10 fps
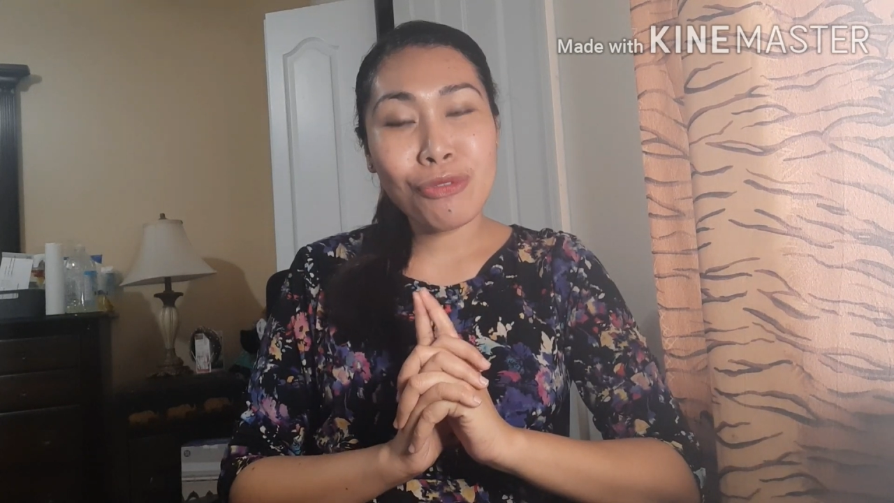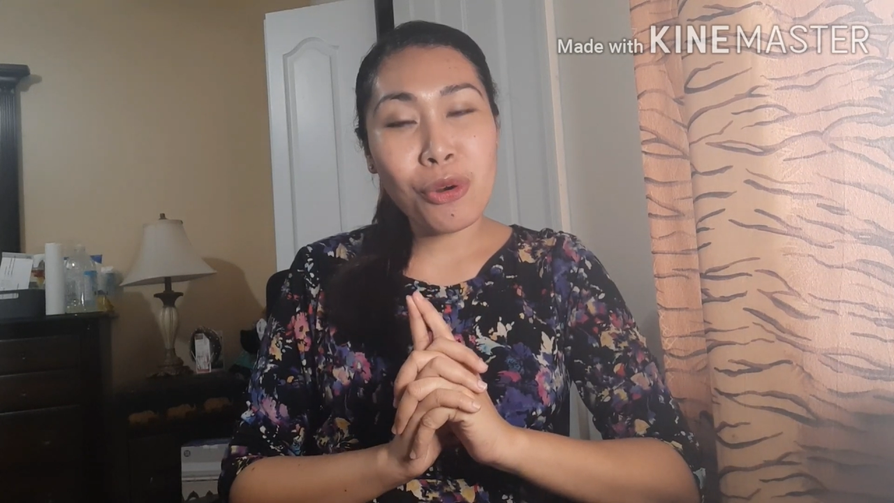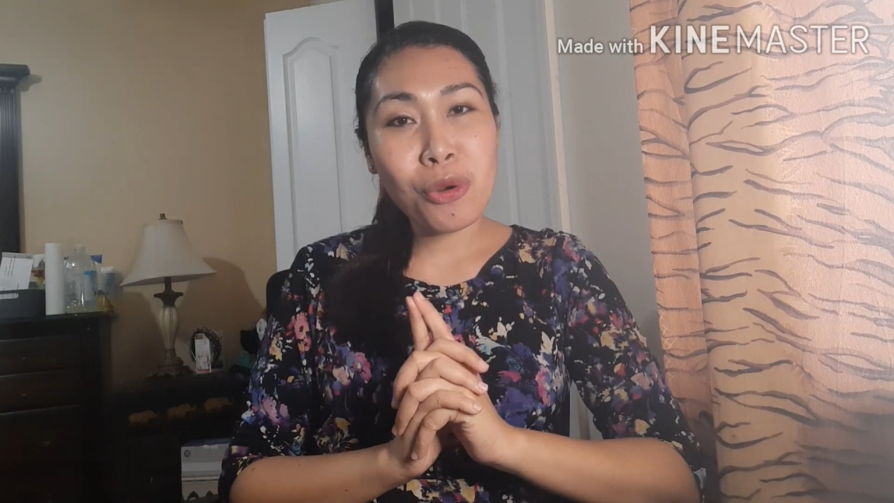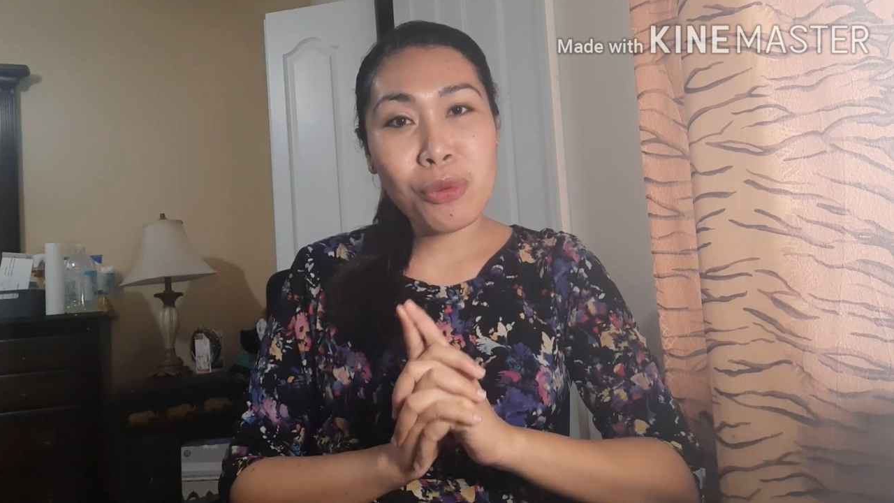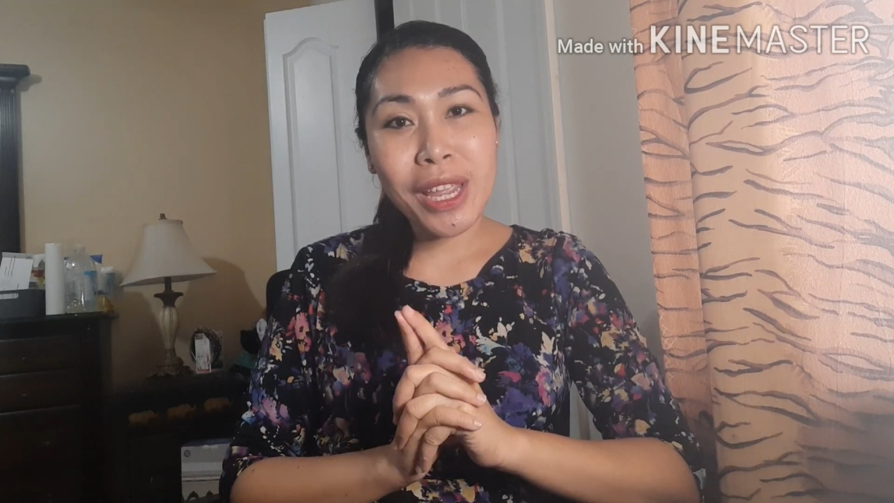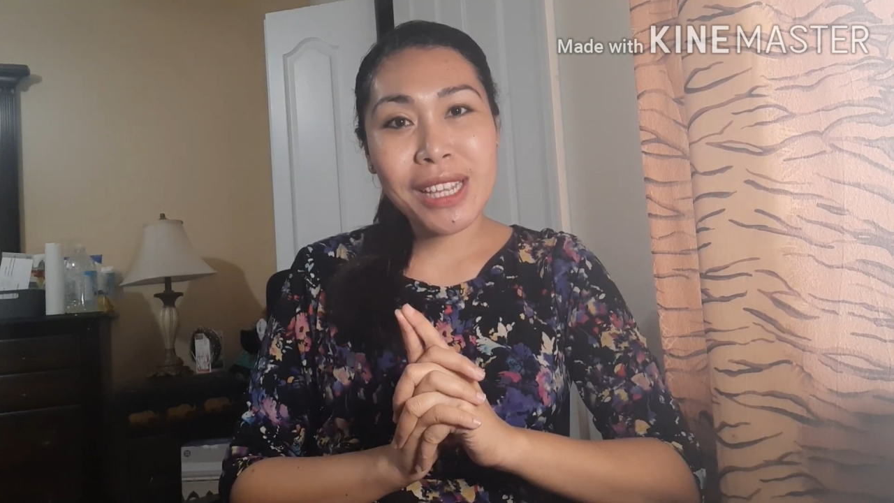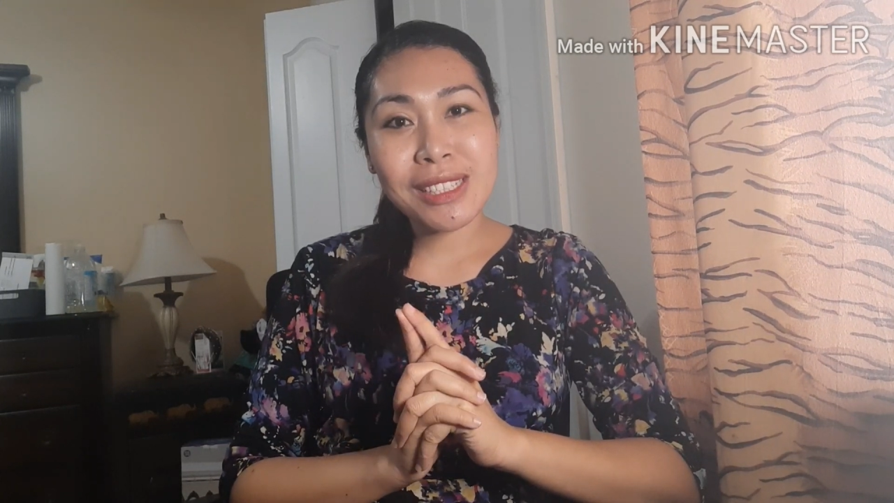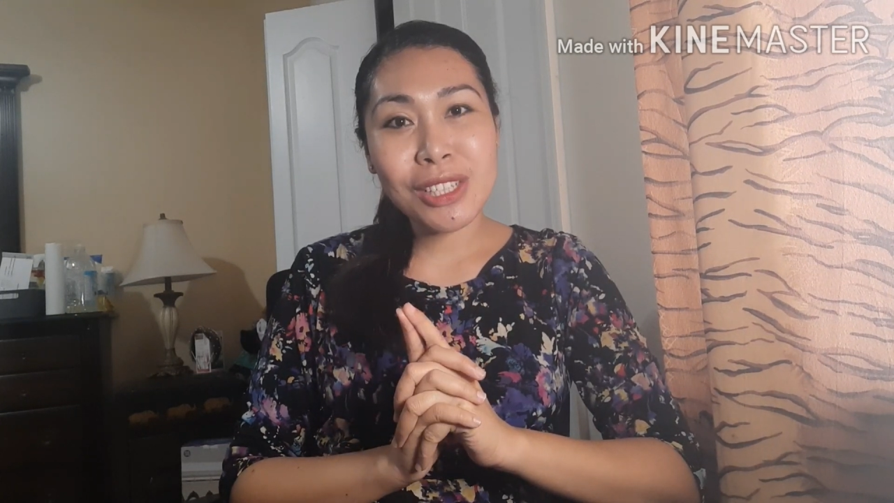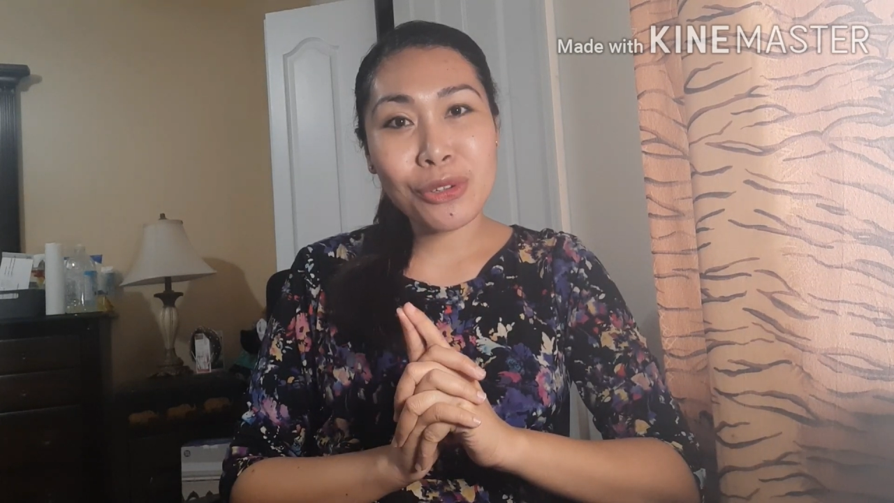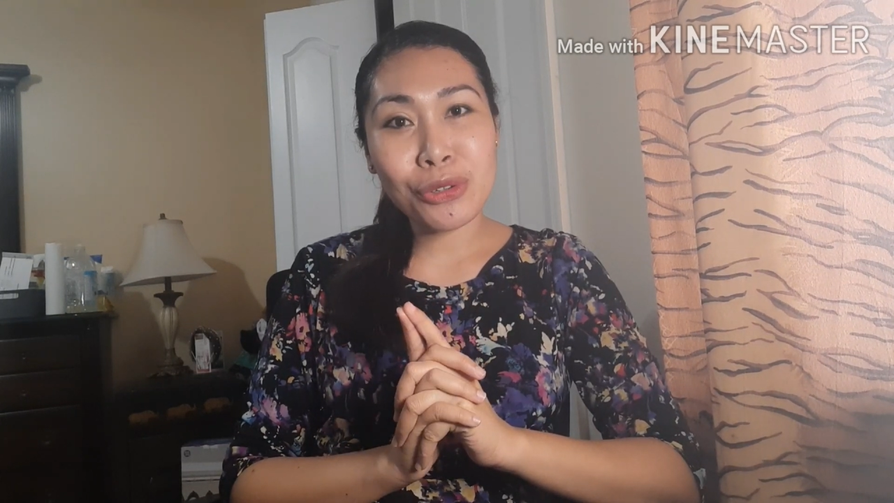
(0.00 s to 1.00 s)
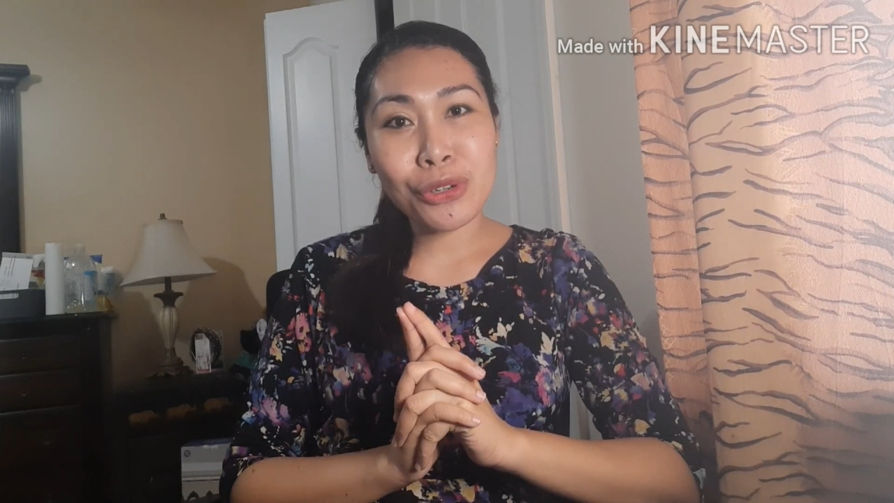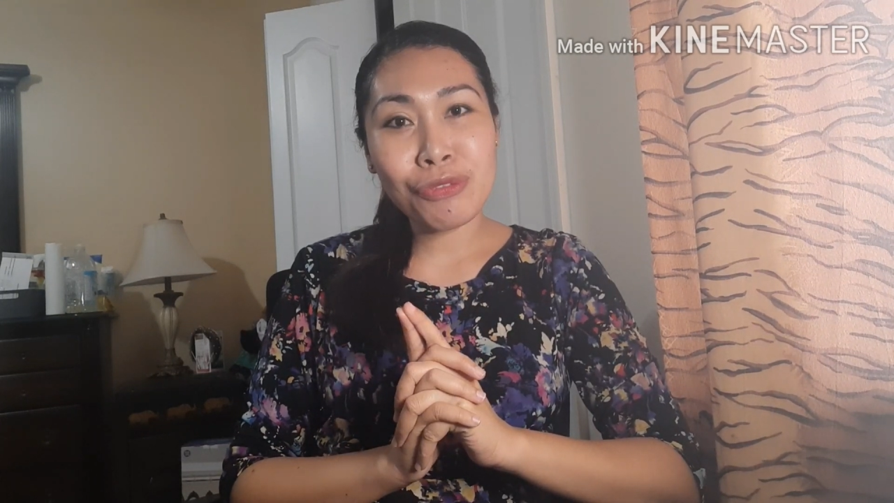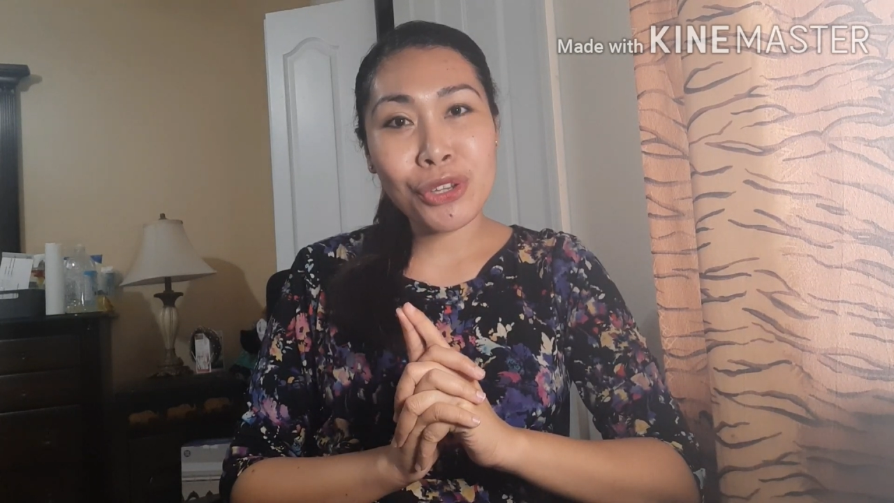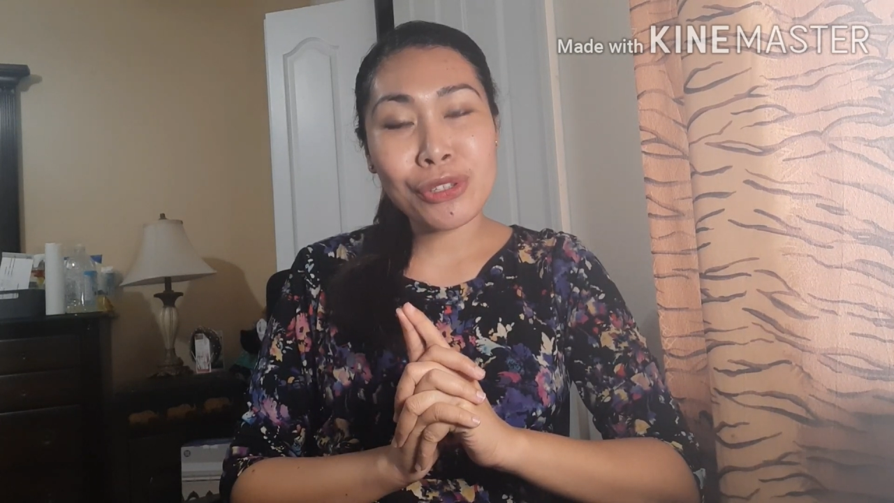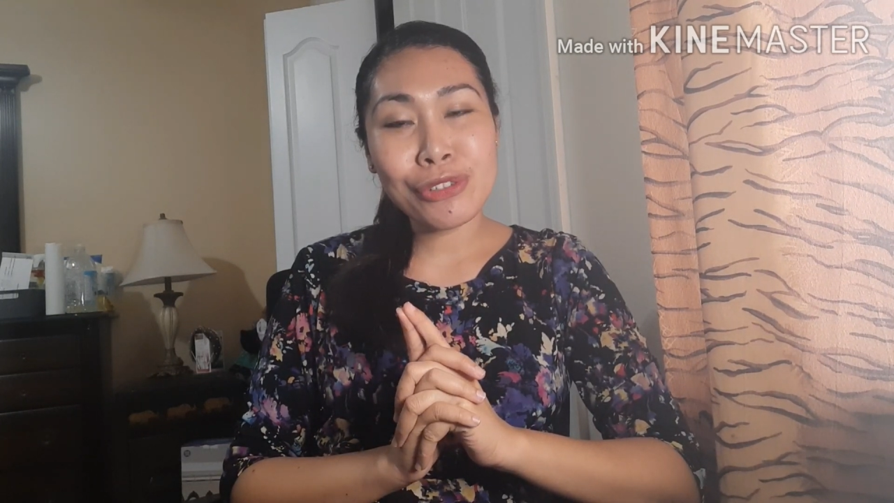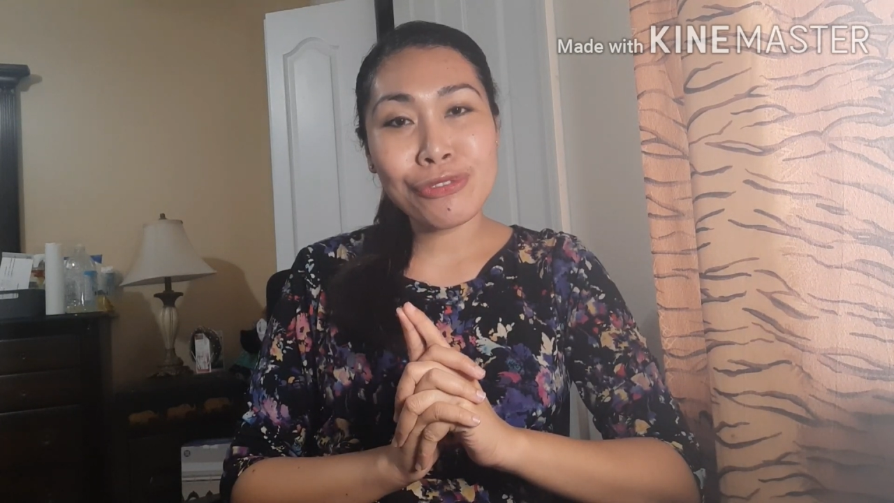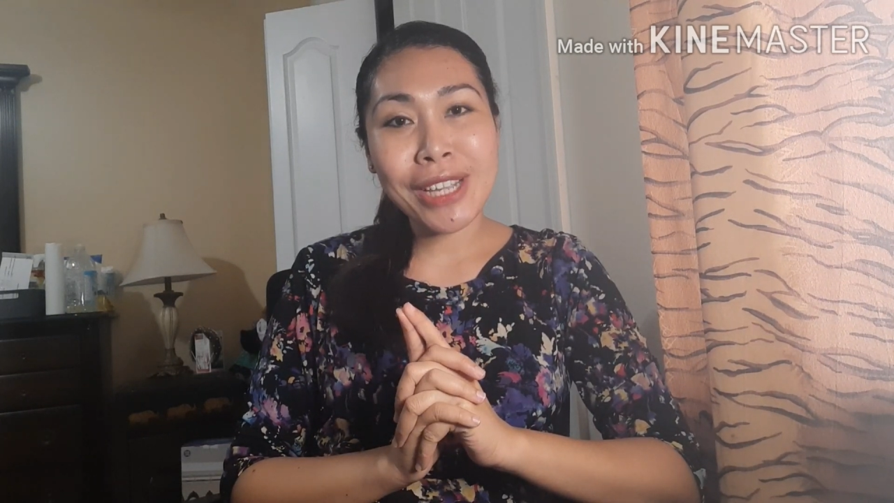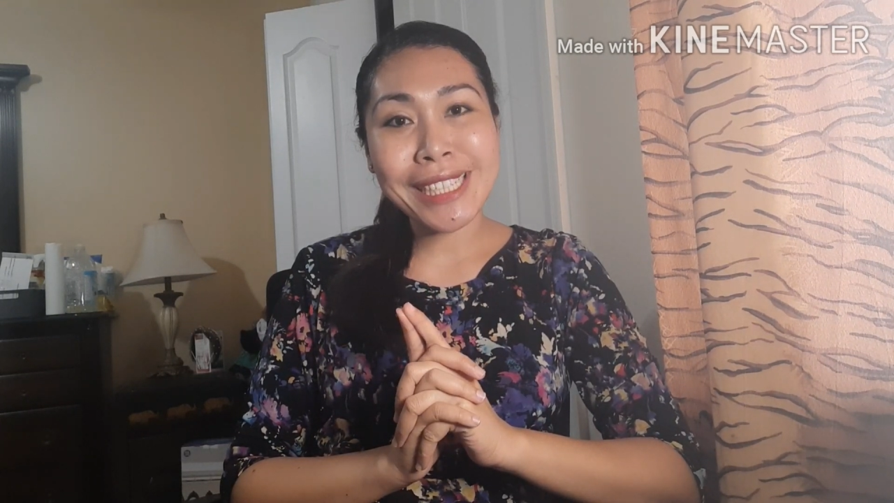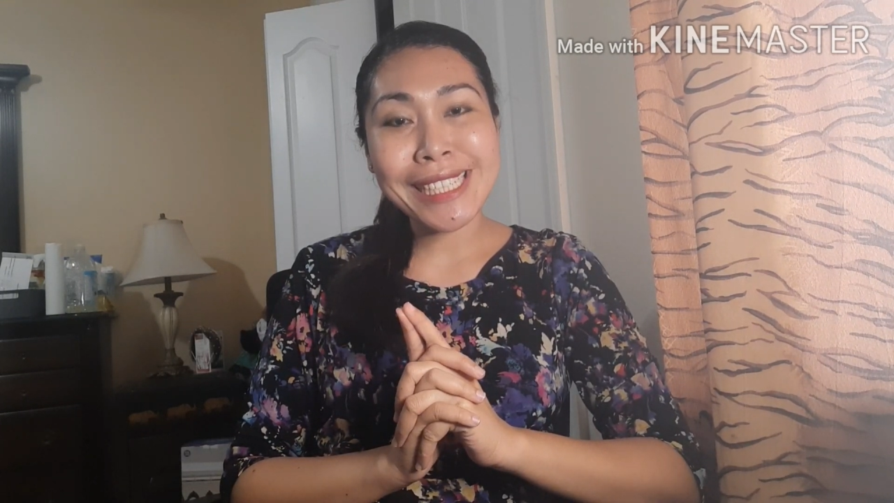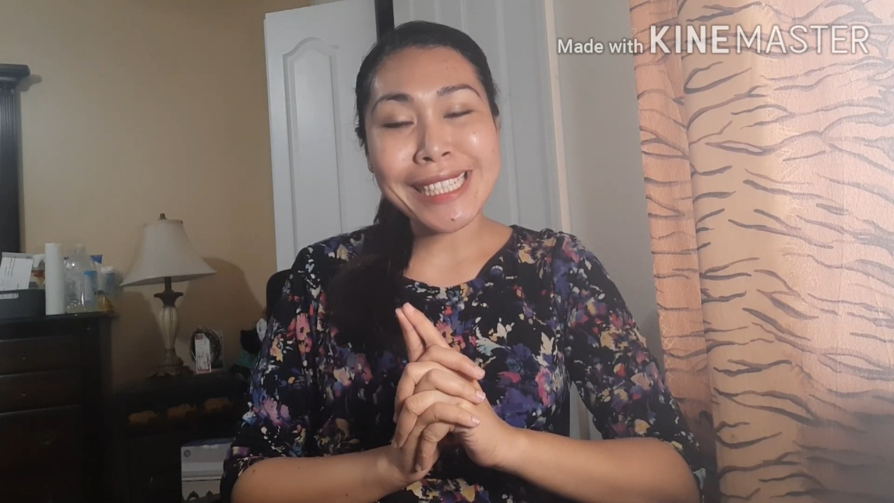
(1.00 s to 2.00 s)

4 ways in order for you to find